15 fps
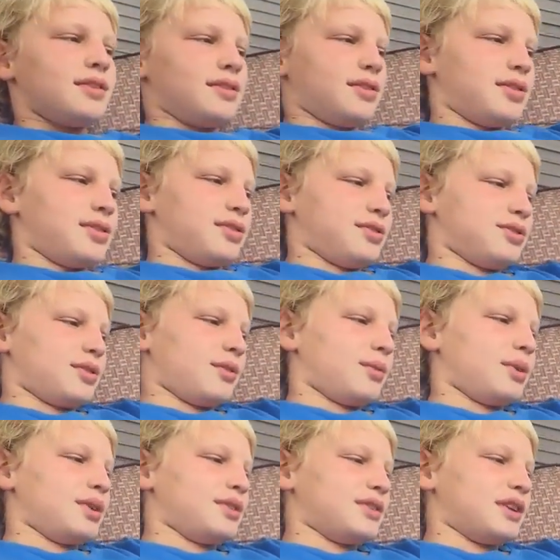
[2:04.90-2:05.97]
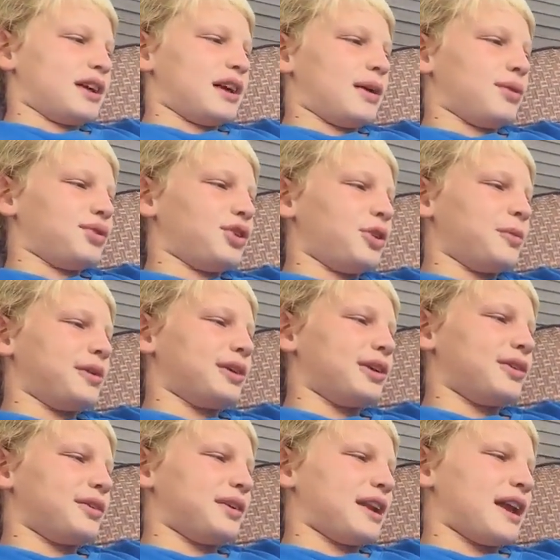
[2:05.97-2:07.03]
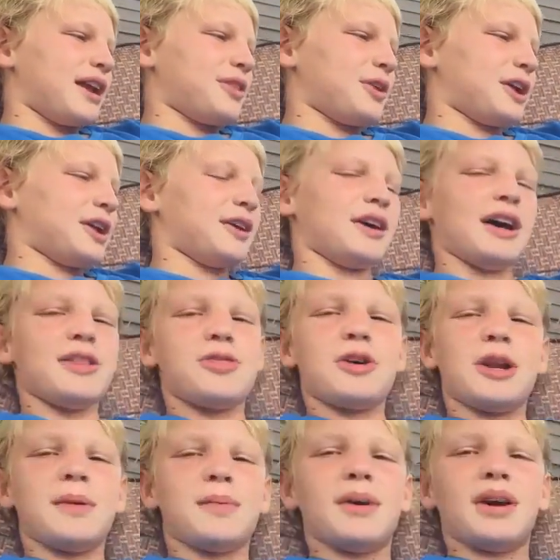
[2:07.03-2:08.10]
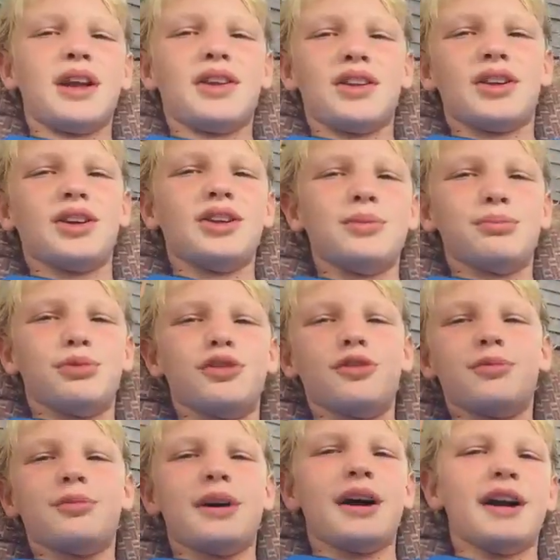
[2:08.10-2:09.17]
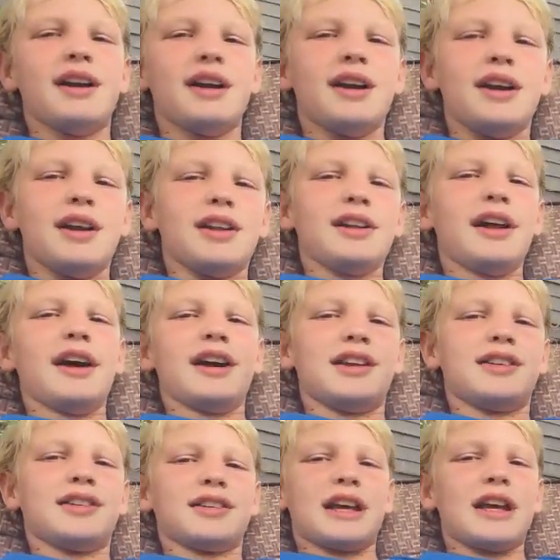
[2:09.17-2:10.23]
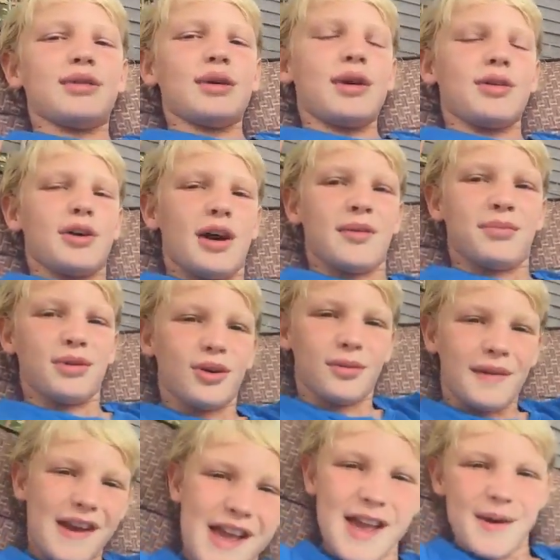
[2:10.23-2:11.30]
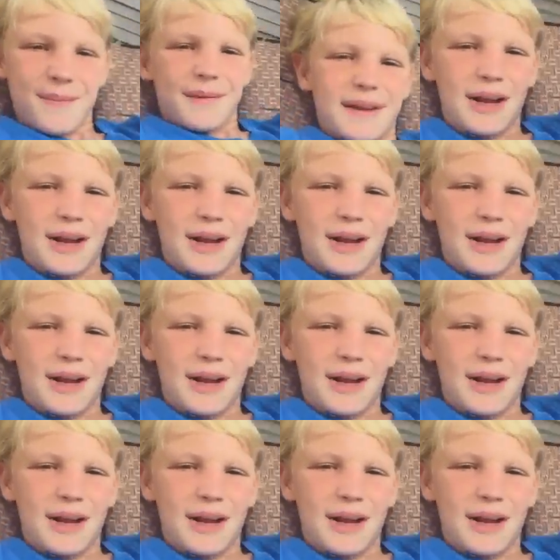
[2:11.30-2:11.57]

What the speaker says: god. So one, I was home alone, and I thought I broke because I couldn't move my legs. That's why I thought I broke my hip,